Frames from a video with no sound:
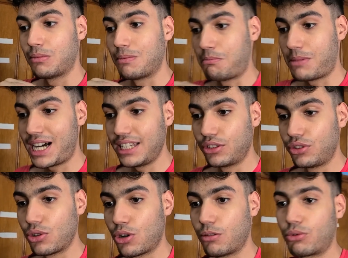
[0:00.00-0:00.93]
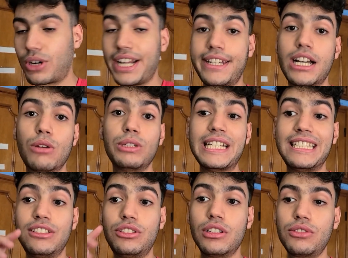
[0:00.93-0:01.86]
My job right now is
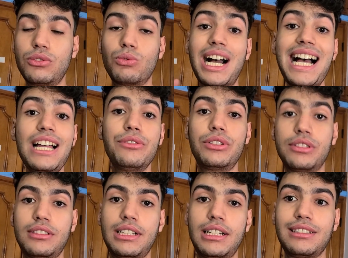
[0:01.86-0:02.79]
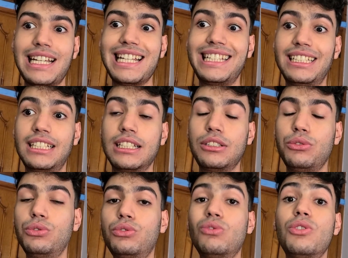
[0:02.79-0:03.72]
just to understand and get
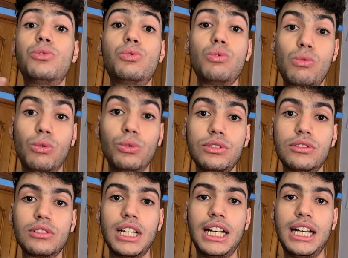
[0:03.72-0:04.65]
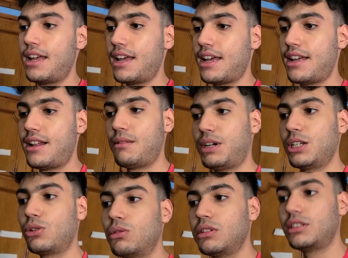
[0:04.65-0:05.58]
used to the tools, and my
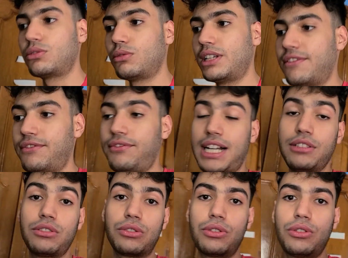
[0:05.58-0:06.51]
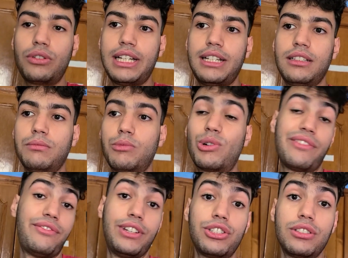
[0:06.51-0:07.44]
goal is to get faster and more
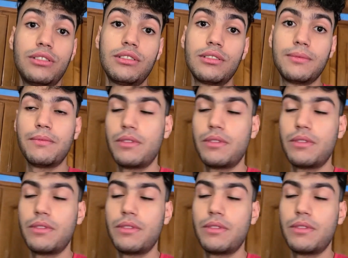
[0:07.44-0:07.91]
efficient.